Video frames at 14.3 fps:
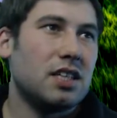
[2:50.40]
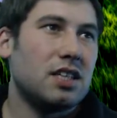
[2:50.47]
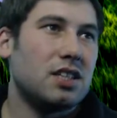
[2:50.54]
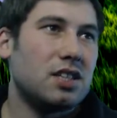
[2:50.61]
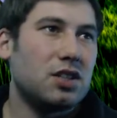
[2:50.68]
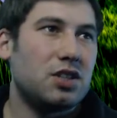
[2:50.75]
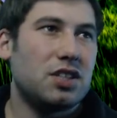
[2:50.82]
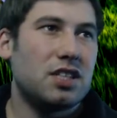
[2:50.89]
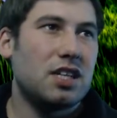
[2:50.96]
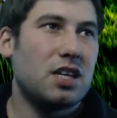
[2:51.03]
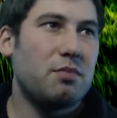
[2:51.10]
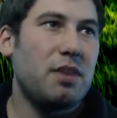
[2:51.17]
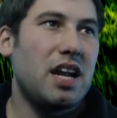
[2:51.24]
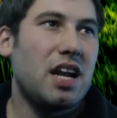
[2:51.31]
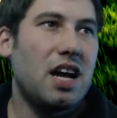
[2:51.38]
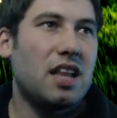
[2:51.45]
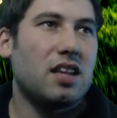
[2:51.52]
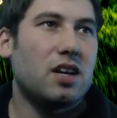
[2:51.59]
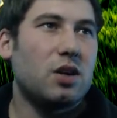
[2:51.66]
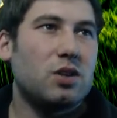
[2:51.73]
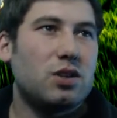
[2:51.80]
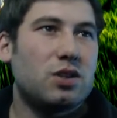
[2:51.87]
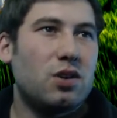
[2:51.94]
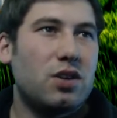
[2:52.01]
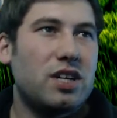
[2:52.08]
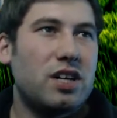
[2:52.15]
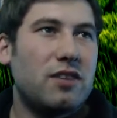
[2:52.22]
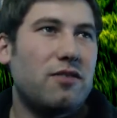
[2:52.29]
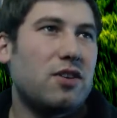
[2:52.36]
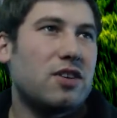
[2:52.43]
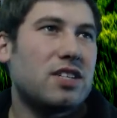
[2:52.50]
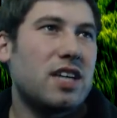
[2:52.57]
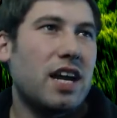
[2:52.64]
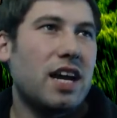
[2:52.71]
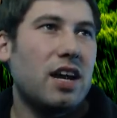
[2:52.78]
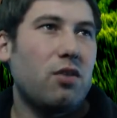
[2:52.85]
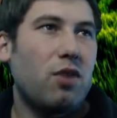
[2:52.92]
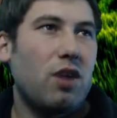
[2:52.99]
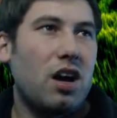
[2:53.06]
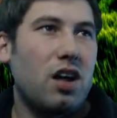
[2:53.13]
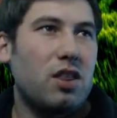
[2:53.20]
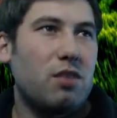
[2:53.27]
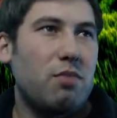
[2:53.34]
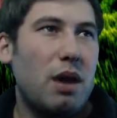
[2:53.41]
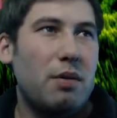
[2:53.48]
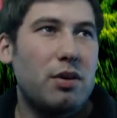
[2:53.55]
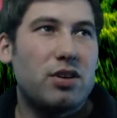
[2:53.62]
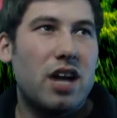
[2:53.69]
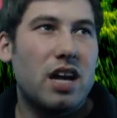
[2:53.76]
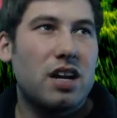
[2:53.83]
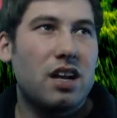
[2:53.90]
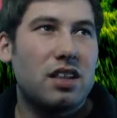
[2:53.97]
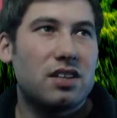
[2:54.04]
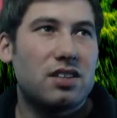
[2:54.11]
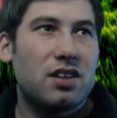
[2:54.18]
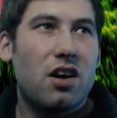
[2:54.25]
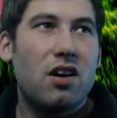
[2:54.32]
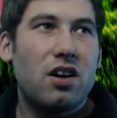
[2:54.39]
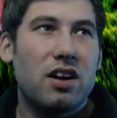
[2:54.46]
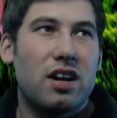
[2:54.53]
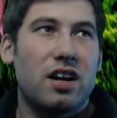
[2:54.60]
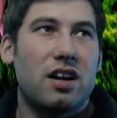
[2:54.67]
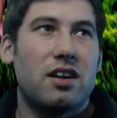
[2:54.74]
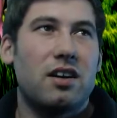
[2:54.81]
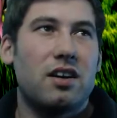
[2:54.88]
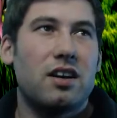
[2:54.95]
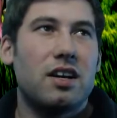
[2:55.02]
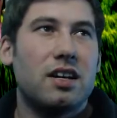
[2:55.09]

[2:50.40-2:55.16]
So she's going to beat on the gold storage here for a second, while the baby drag, nothing targeting her.